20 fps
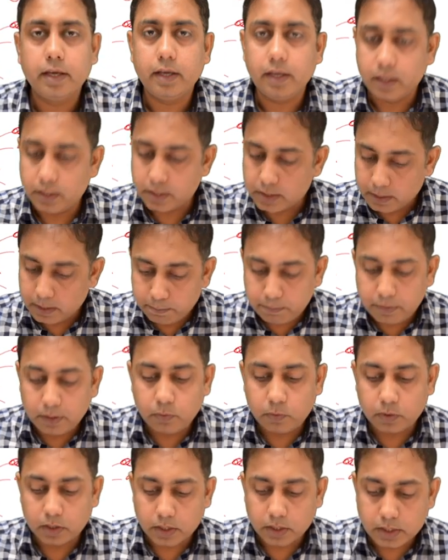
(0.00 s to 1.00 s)
In
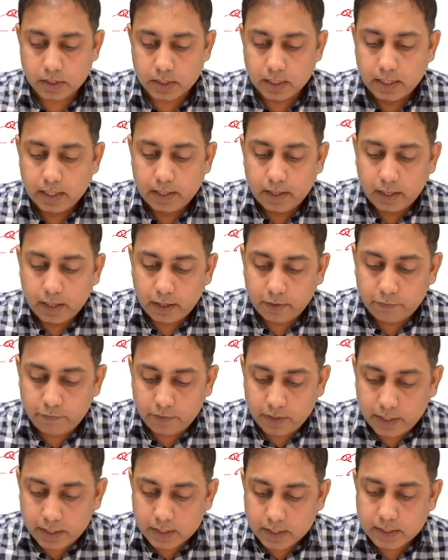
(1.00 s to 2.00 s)
simple words, if
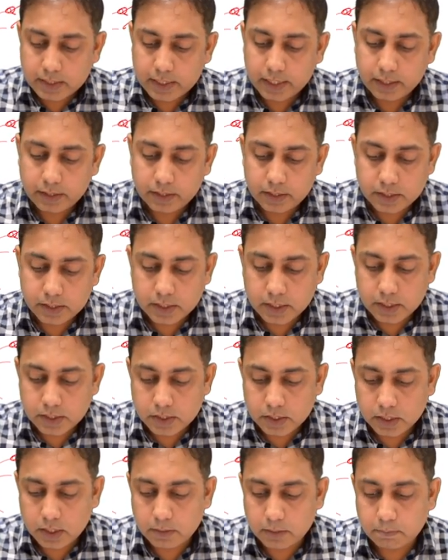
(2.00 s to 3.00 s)
let us say this
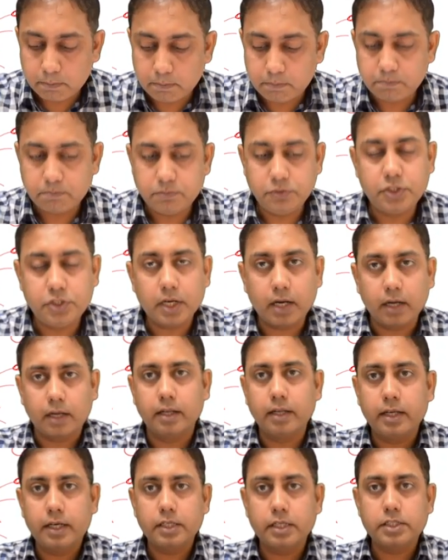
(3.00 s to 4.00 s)
is a jug,
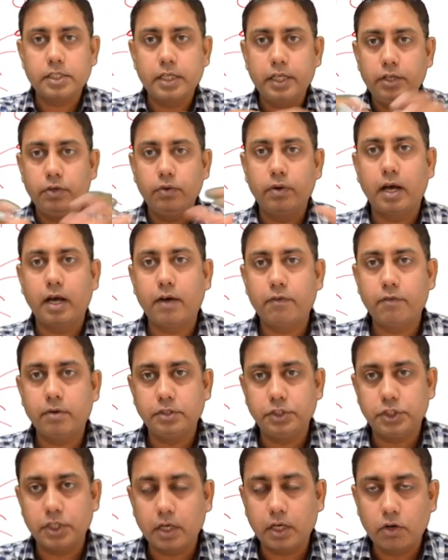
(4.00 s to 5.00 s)
let us say you have
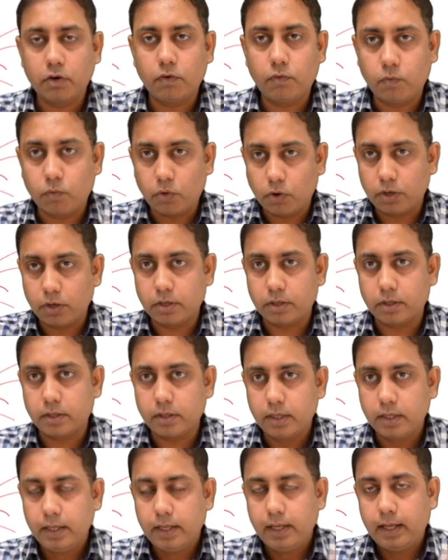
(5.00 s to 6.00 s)
a jug of
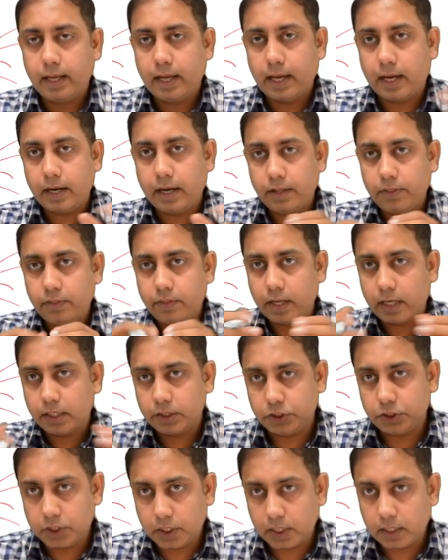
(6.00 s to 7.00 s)
water, and in
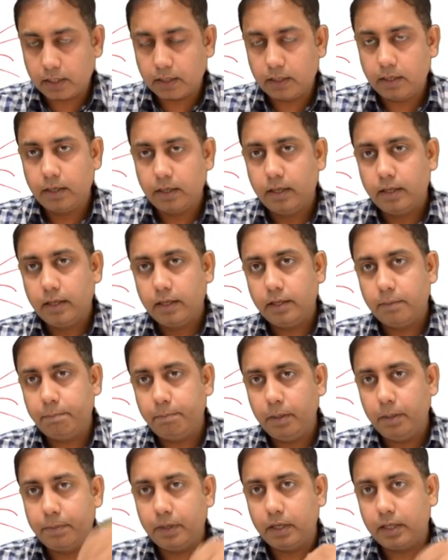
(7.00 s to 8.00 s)
that jug,
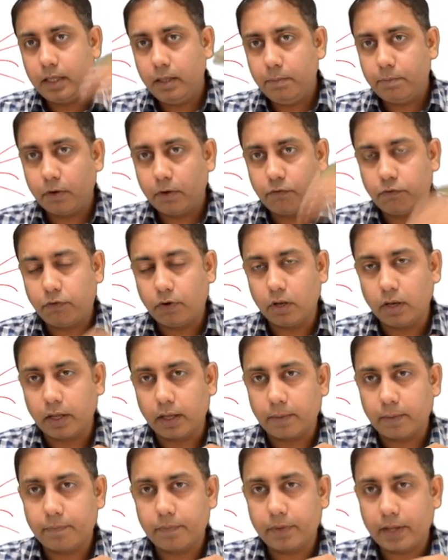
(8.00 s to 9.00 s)
people keep on
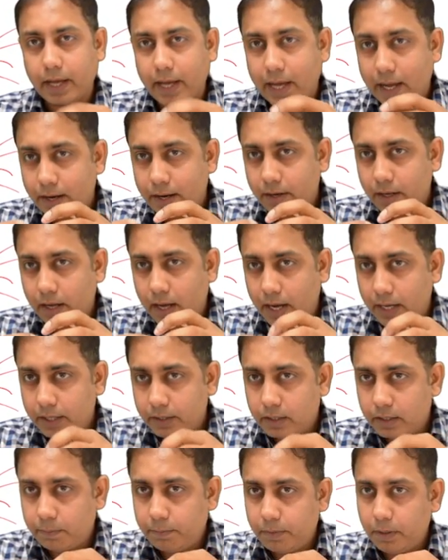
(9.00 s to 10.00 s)
falling, and
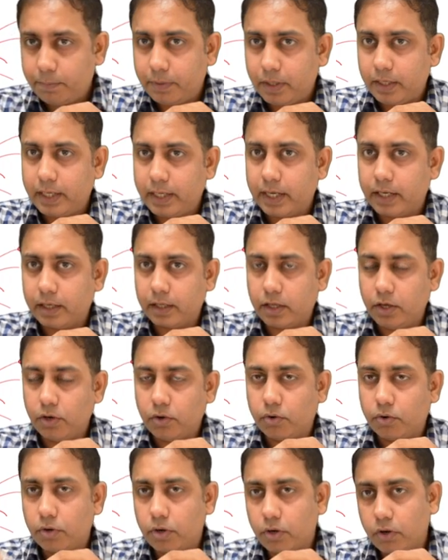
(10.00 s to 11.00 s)
either people get
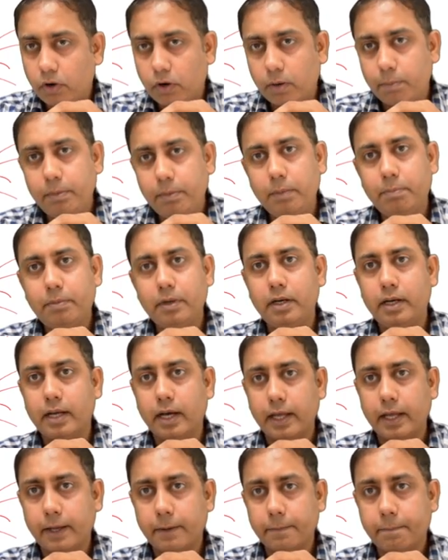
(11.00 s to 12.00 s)
cured or people
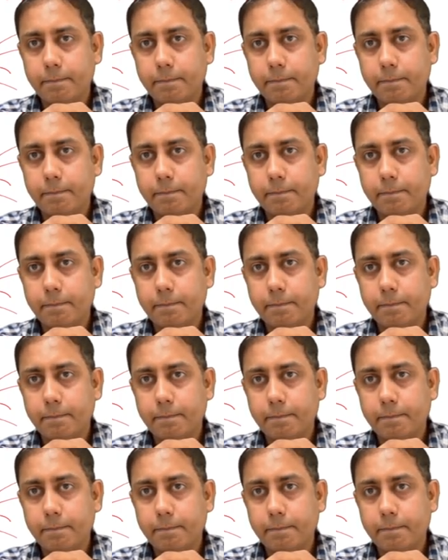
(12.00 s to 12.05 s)
die.